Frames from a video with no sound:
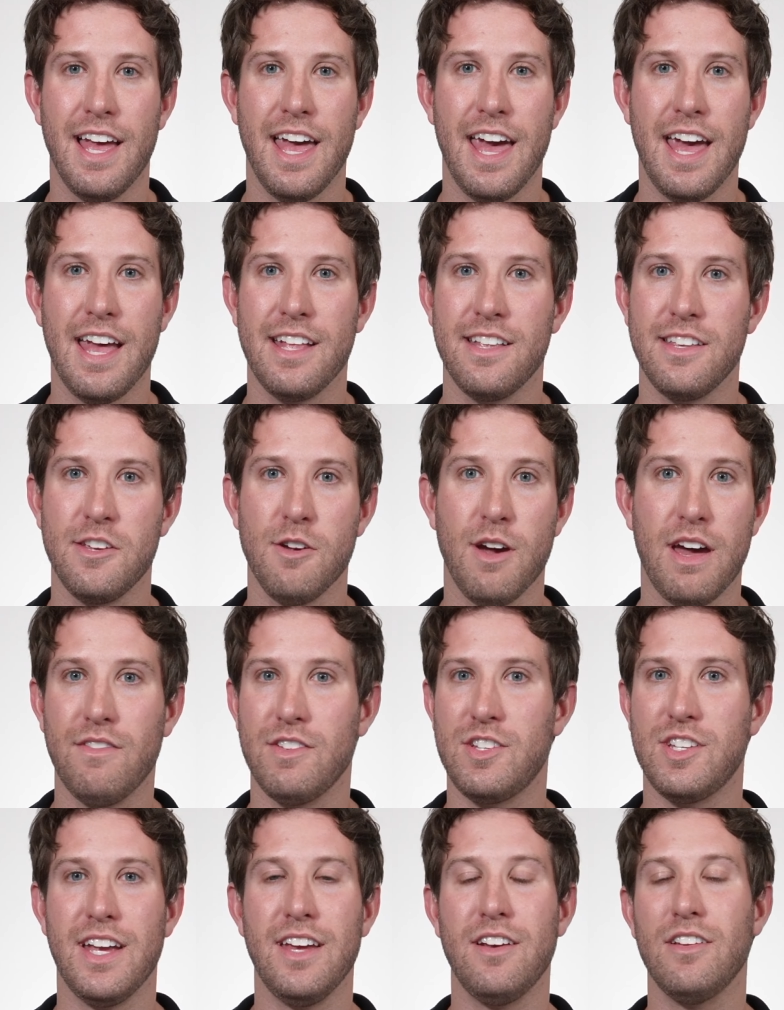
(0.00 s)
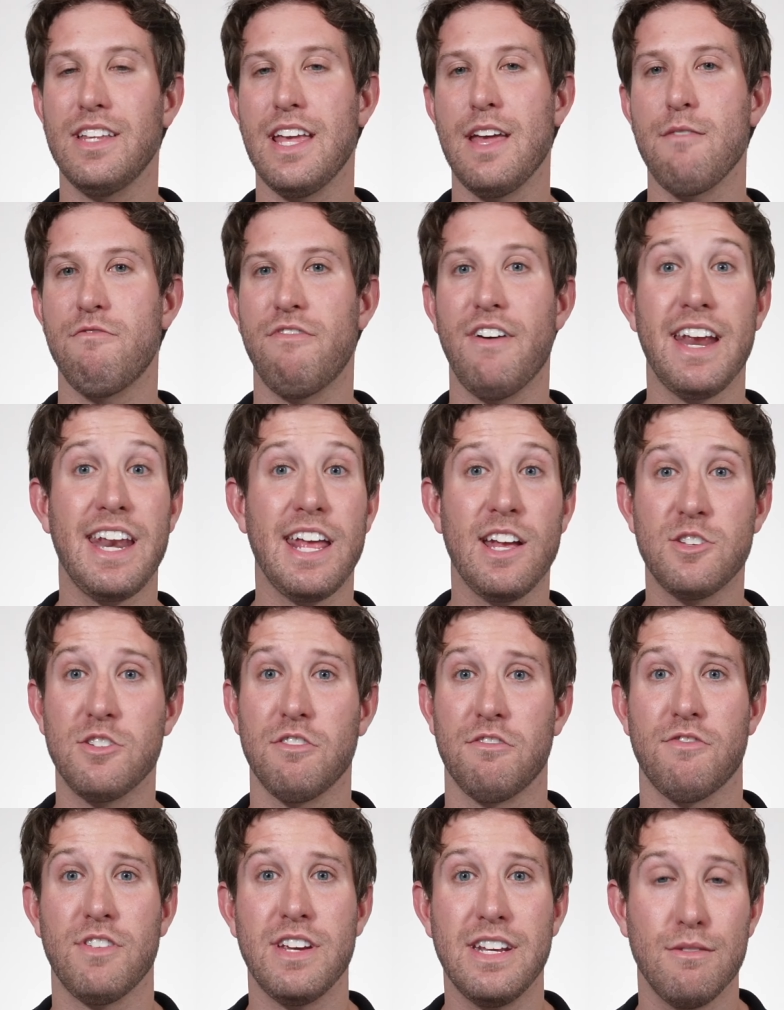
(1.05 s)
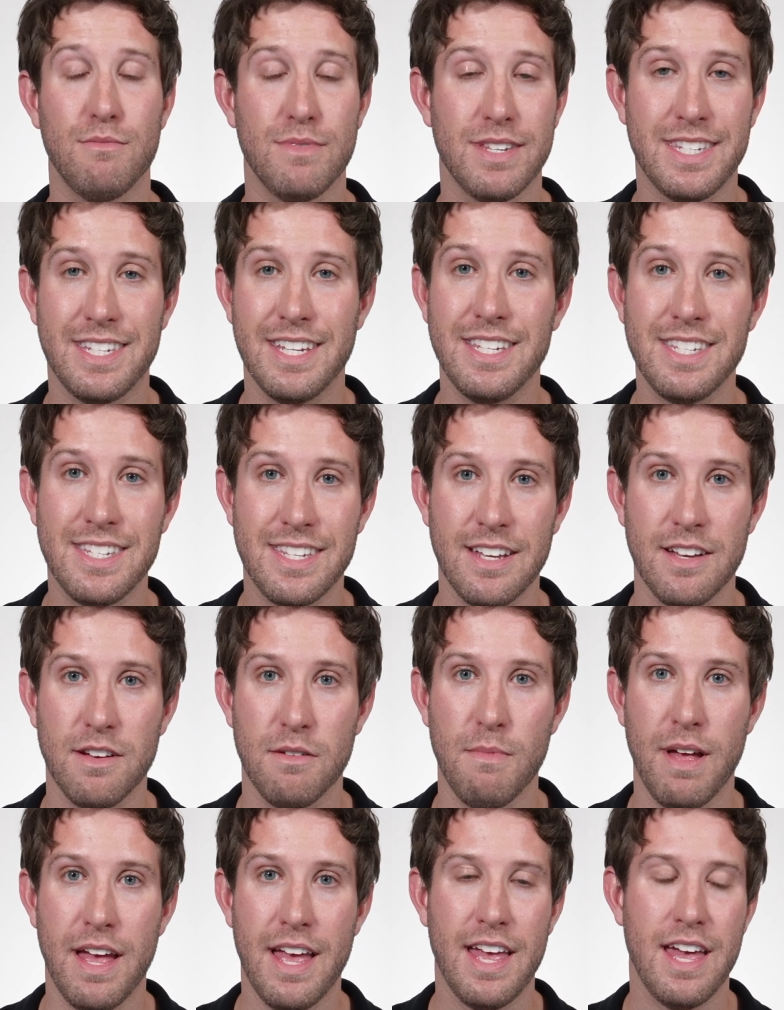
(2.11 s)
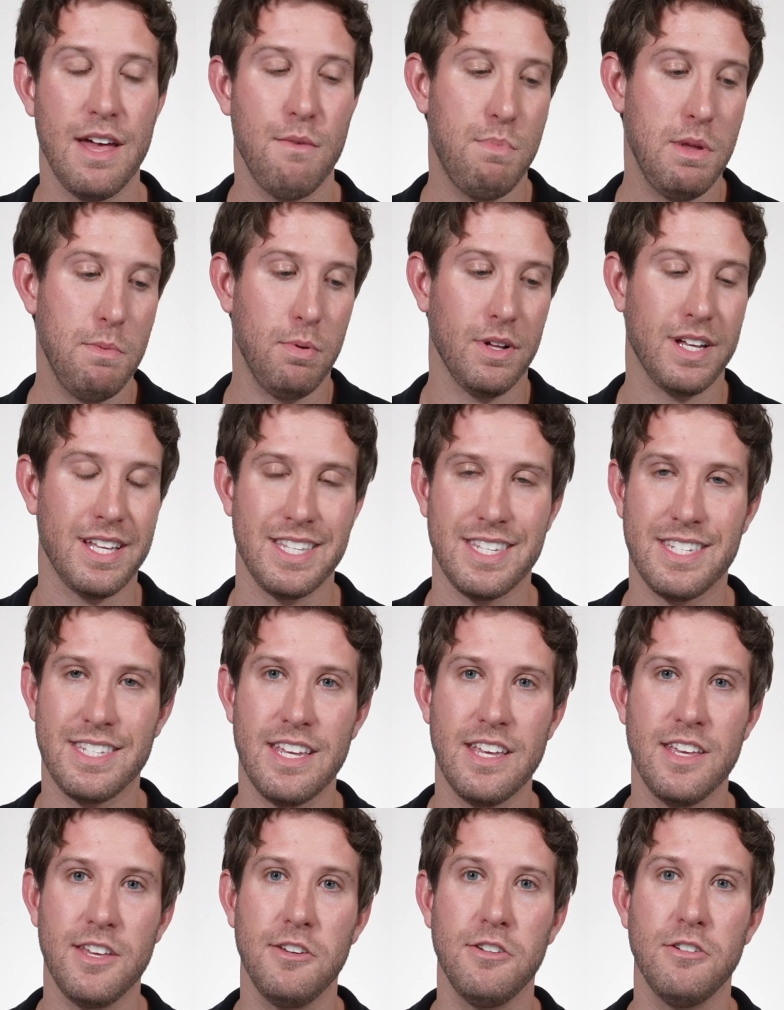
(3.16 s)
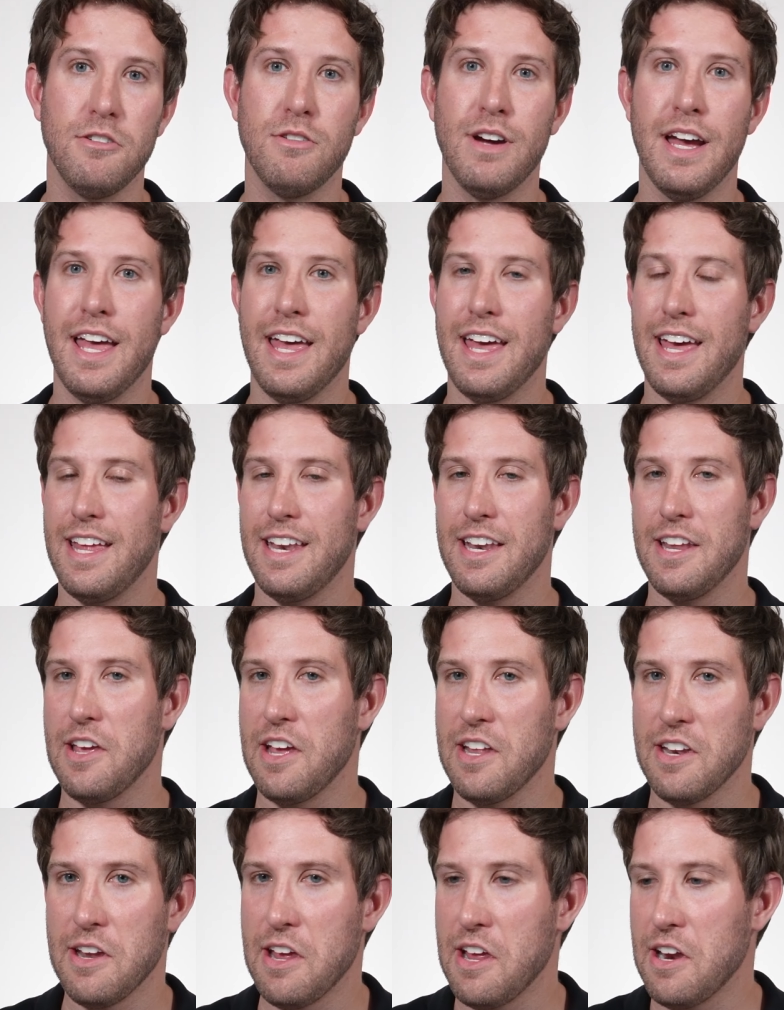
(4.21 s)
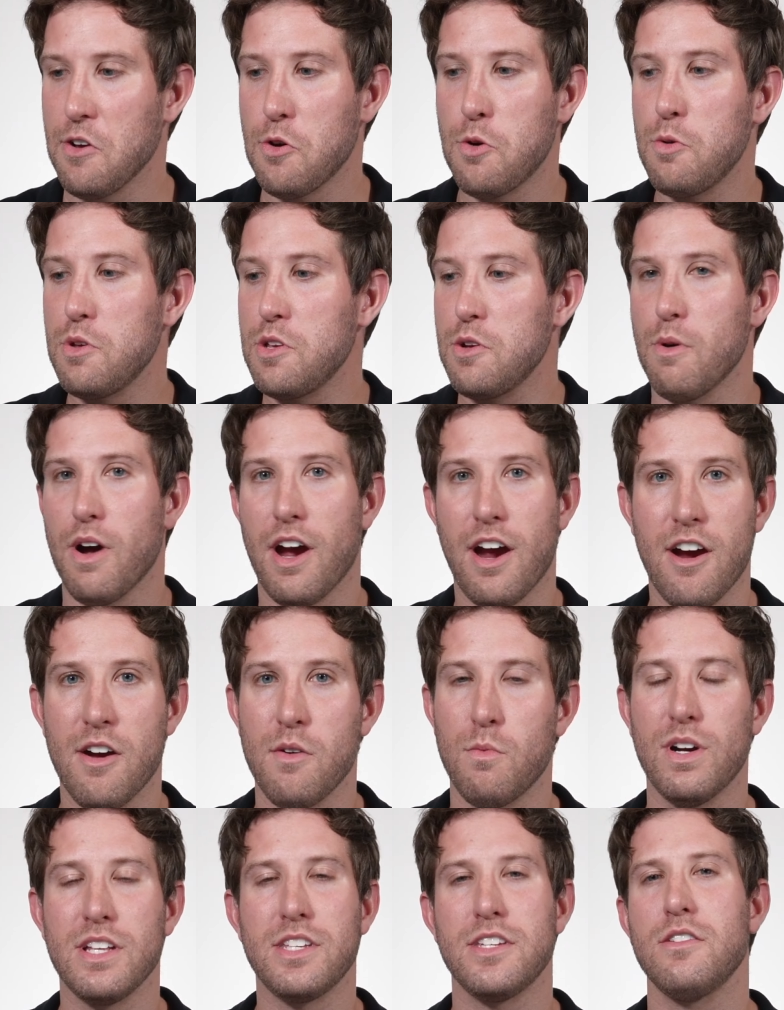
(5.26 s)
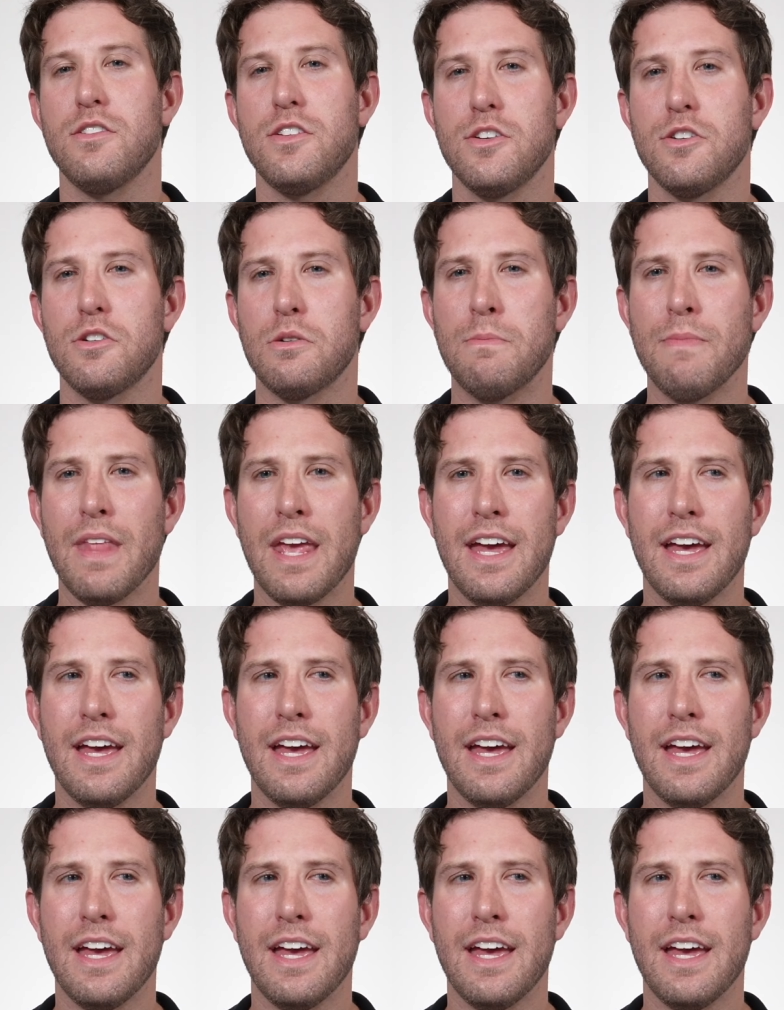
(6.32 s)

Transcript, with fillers: and you have a channel named Financial Freedom System, and people can see you and who you are and what you do,